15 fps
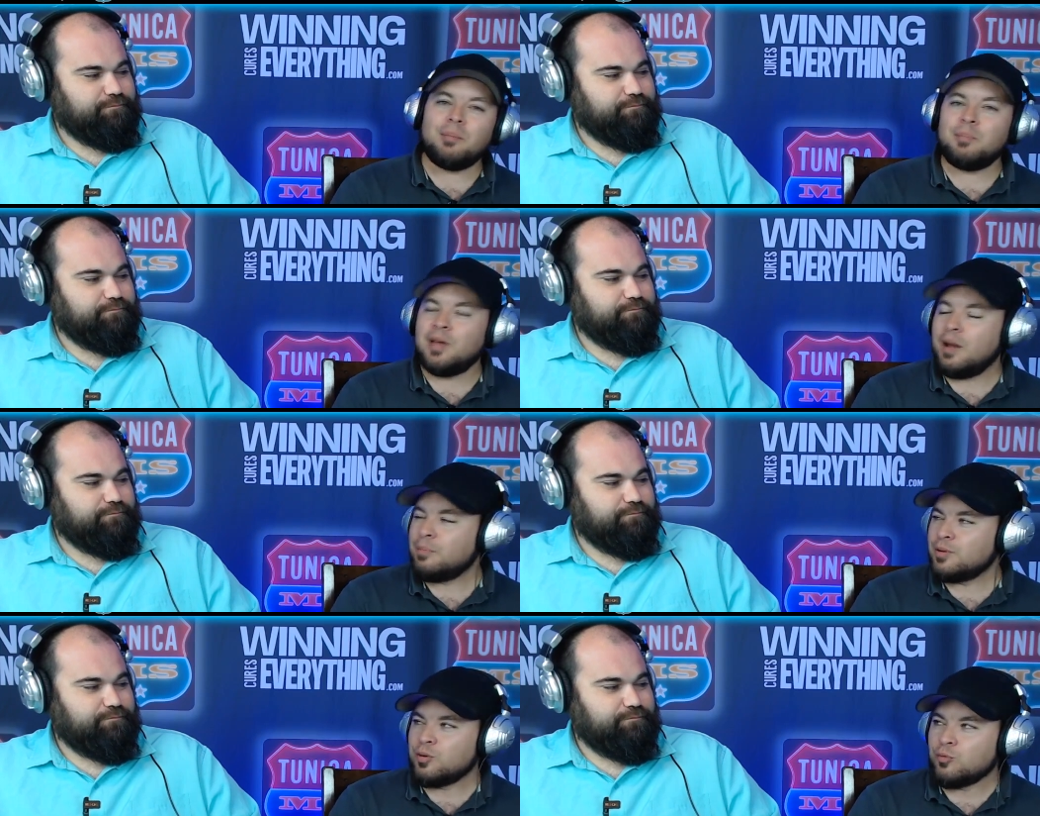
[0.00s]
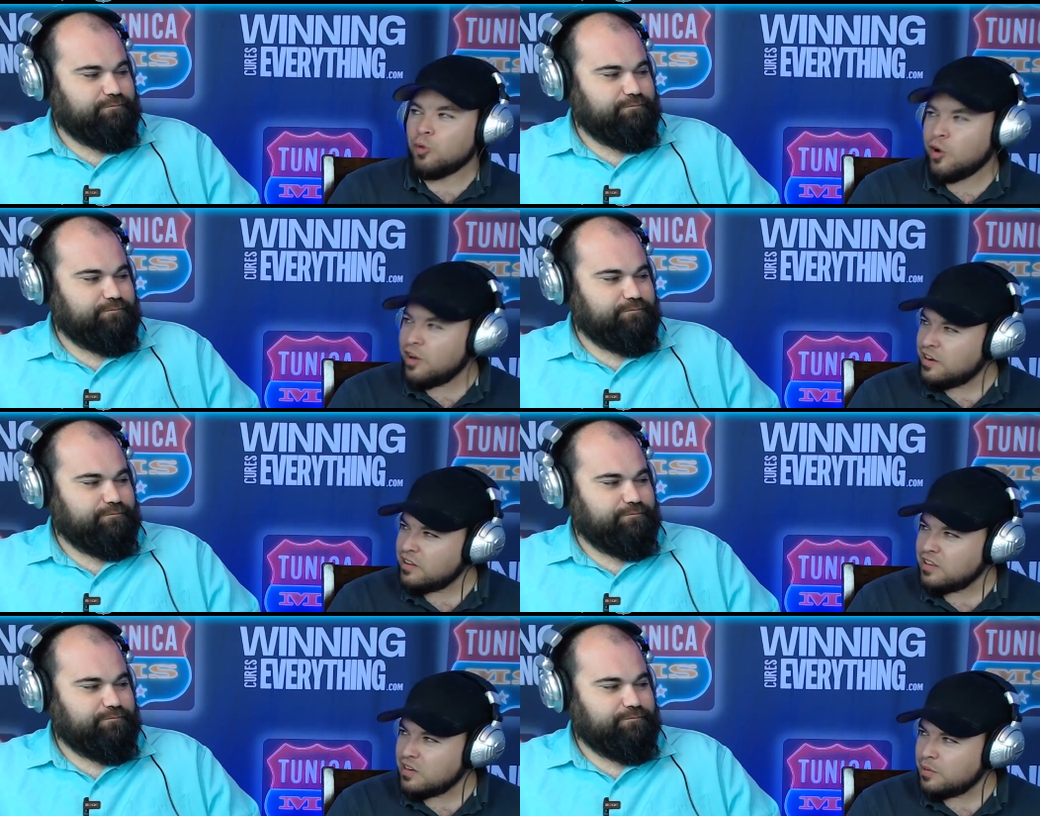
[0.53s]
Speaker 1: be able to run
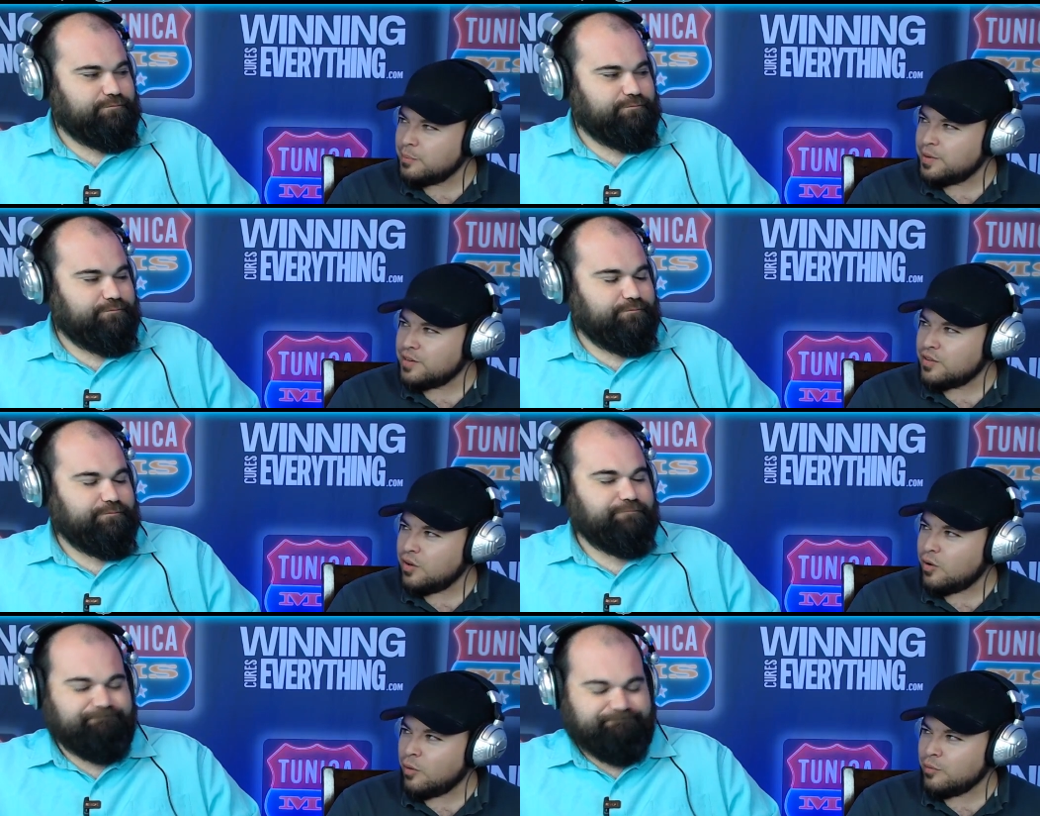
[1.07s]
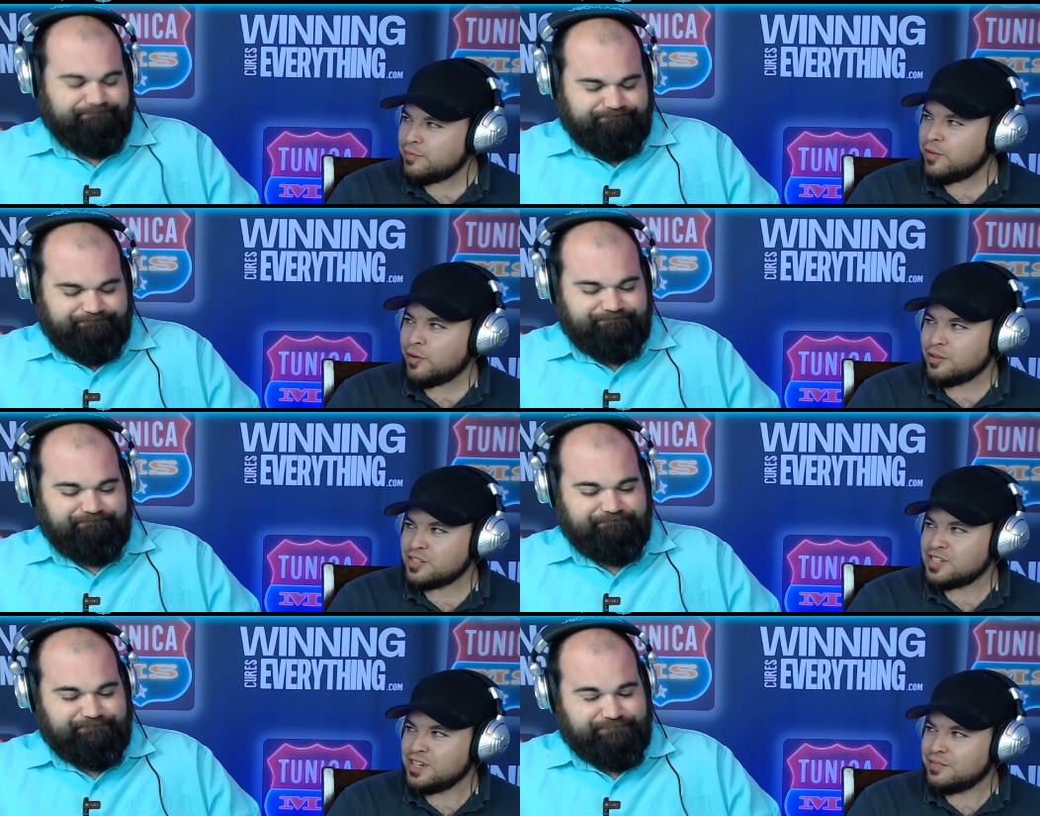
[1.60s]
a little bit on
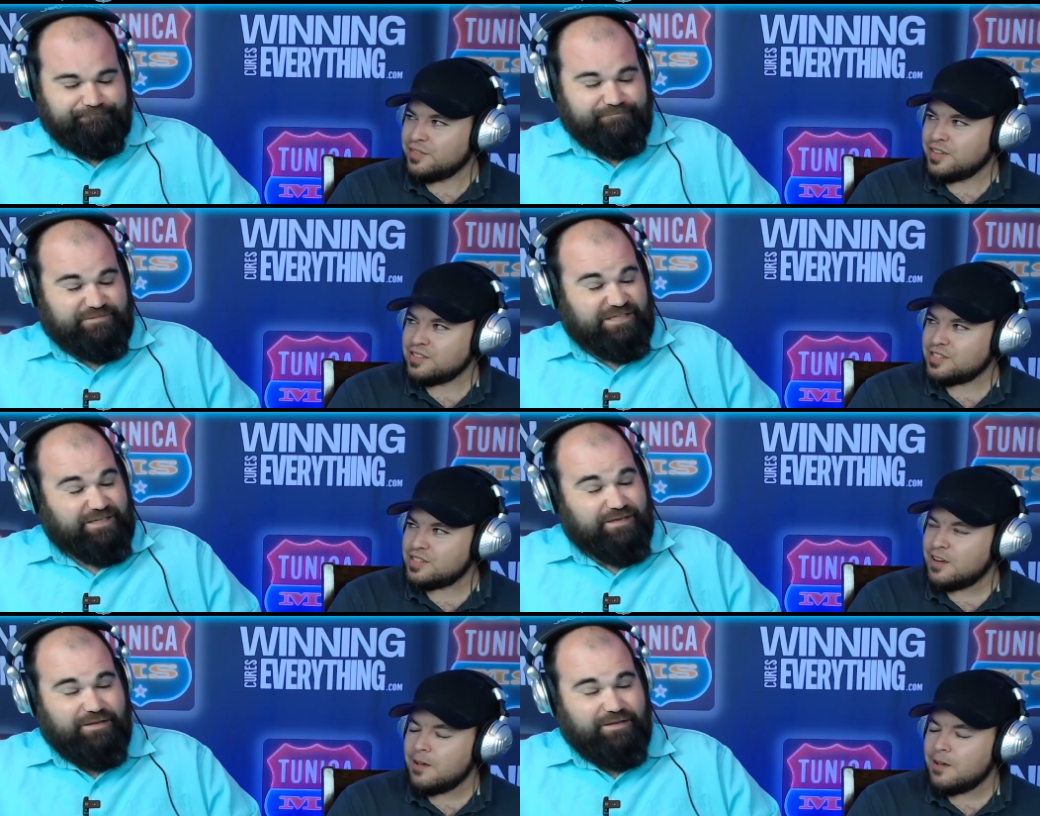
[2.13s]
Florida's defense.